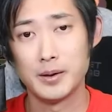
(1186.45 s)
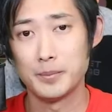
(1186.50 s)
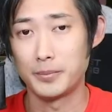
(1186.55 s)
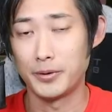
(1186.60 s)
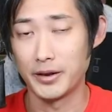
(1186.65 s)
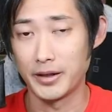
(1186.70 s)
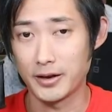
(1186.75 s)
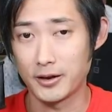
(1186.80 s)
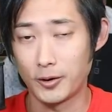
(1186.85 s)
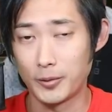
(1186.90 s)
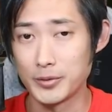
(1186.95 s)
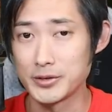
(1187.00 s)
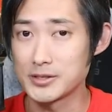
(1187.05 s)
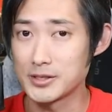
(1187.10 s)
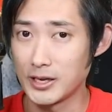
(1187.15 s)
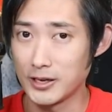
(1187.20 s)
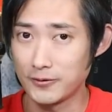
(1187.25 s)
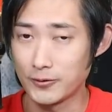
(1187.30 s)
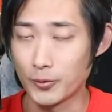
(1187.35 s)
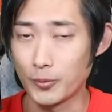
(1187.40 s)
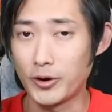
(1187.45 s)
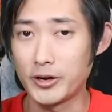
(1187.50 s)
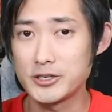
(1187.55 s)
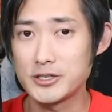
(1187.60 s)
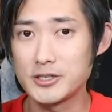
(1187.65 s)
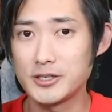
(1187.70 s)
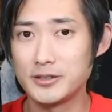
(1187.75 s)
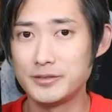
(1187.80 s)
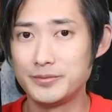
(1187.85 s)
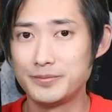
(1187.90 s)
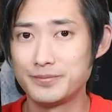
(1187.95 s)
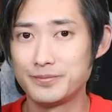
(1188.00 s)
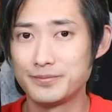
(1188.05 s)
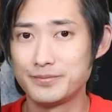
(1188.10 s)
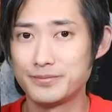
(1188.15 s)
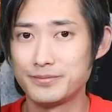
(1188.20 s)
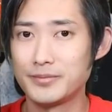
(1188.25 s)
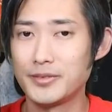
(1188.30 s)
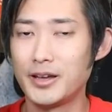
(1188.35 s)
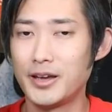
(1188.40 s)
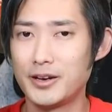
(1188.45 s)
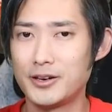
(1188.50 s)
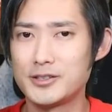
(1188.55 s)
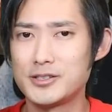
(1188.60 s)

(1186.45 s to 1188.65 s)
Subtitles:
But like always, thank you for watching, and